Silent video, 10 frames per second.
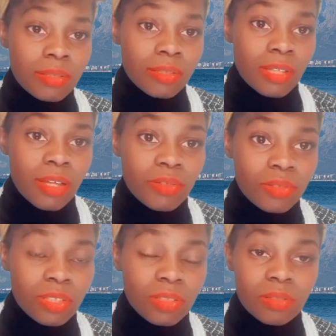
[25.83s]
turn on
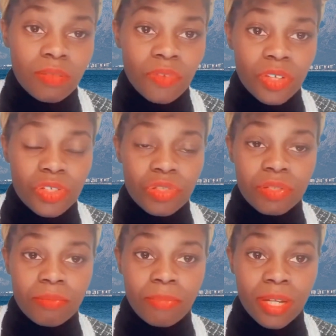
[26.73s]
the
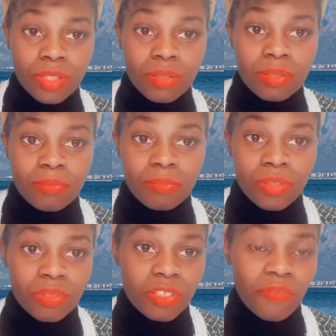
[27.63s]
notification button, be
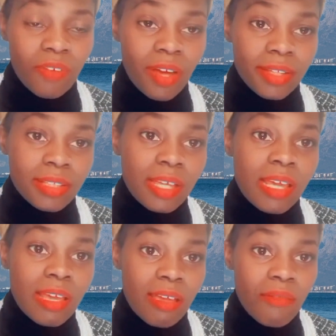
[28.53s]
notified
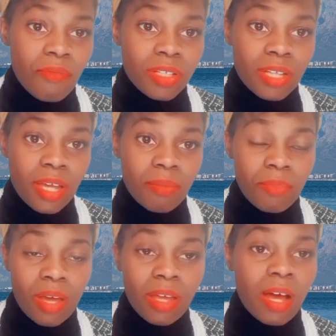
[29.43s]
every time
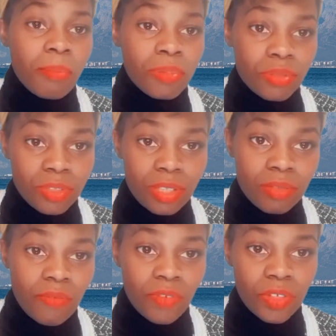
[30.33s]
I upload a
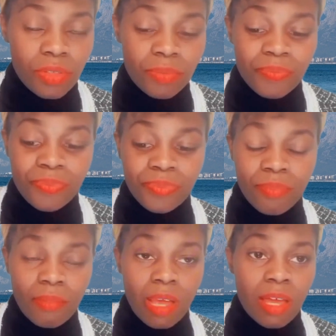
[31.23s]
new video.
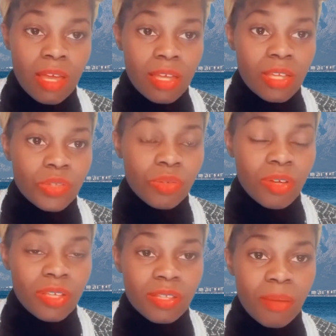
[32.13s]
Yes, so
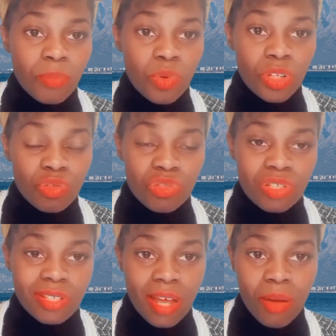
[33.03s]
guys, I'm going to
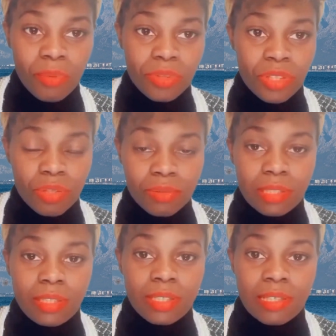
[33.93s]
share with you
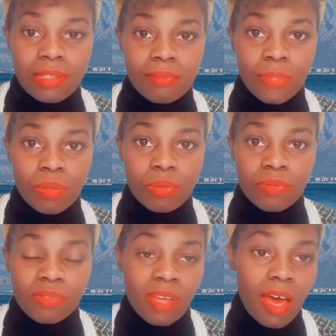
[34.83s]
this
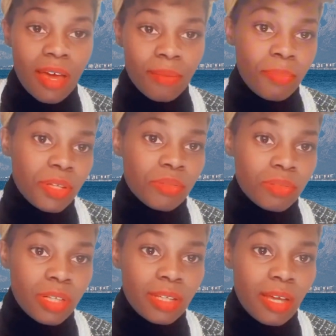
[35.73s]
because I
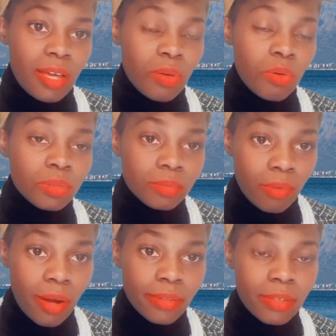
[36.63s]
own
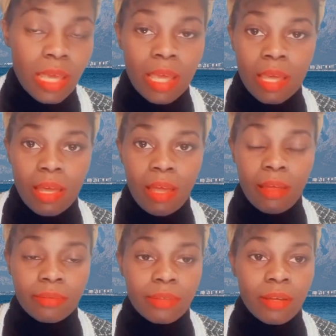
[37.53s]
one, and